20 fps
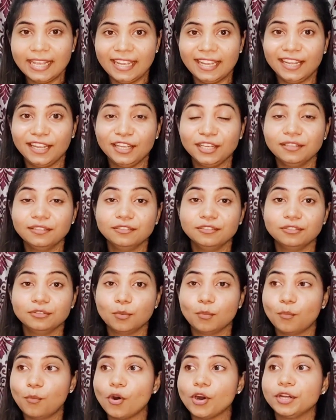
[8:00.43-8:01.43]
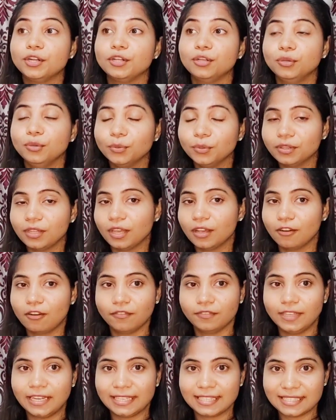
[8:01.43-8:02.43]
in what you think
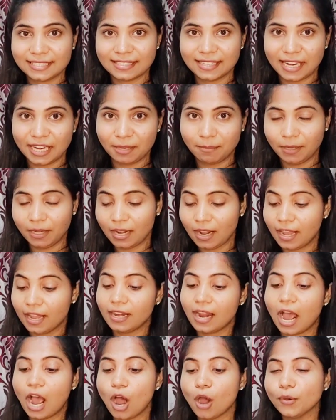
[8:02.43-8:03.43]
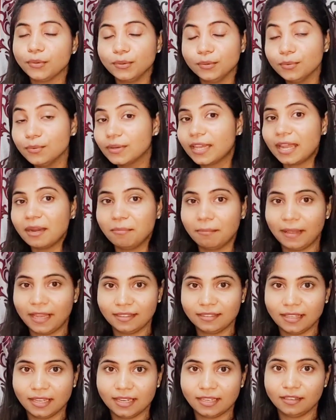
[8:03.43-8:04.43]
of that statement and how you can
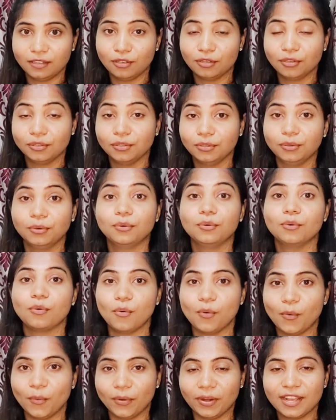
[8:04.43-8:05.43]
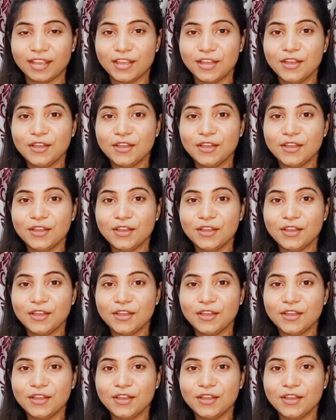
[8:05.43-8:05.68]
make that your own.